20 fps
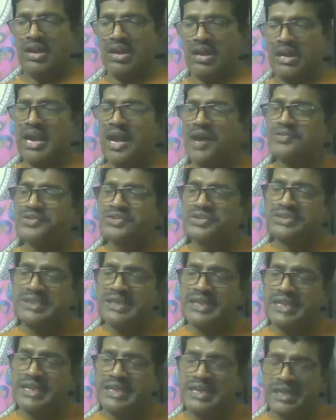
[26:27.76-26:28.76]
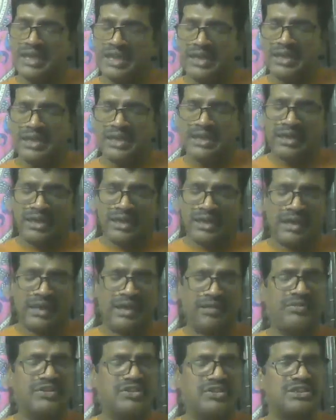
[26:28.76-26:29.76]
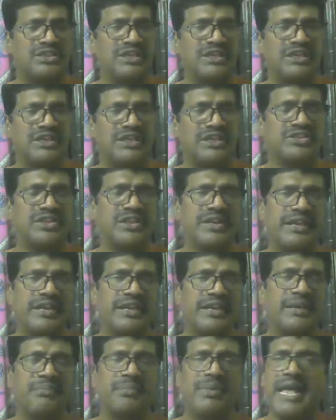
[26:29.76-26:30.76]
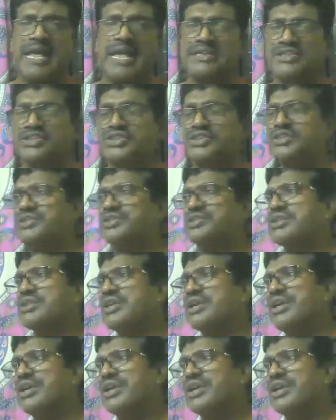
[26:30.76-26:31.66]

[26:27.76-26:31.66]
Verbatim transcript: I have seen, uh, I have visited recently a pastor's